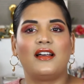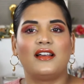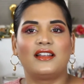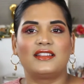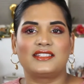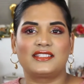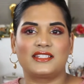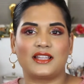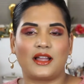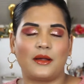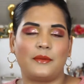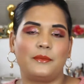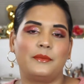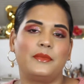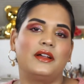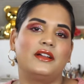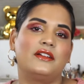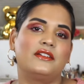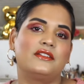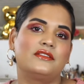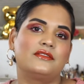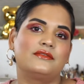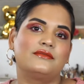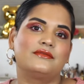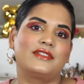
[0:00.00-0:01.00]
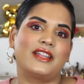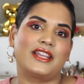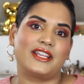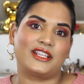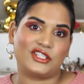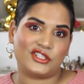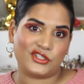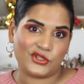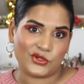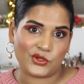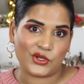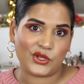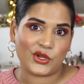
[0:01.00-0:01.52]
some like
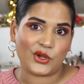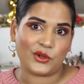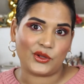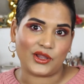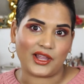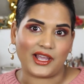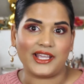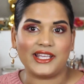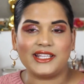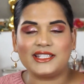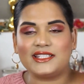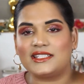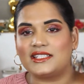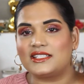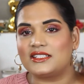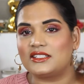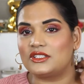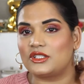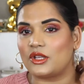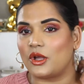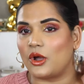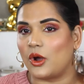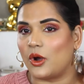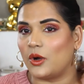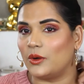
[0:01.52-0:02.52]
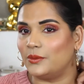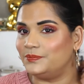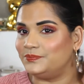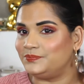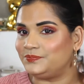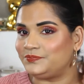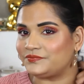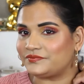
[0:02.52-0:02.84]
studio lights, so